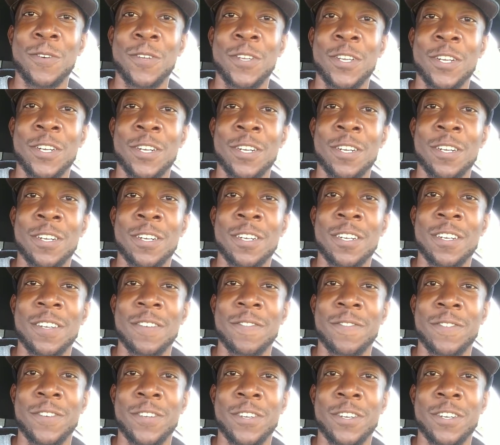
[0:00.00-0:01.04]
your
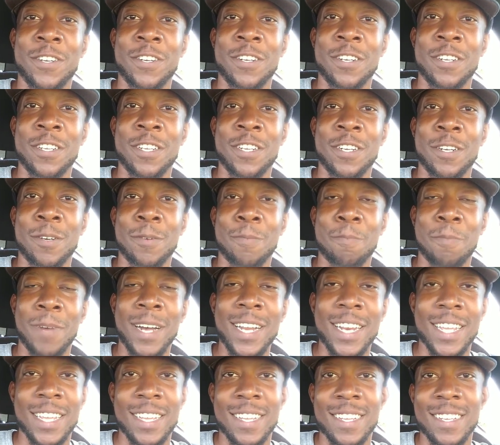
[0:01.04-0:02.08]
for your your
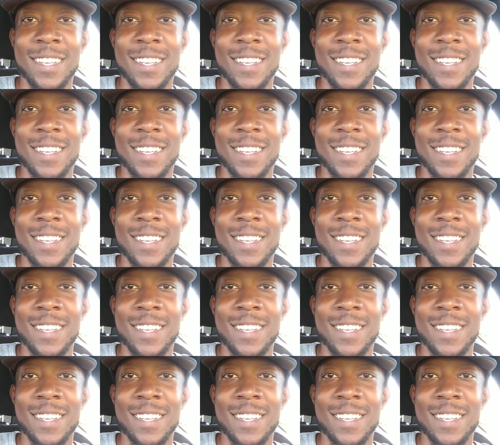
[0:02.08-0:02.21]
money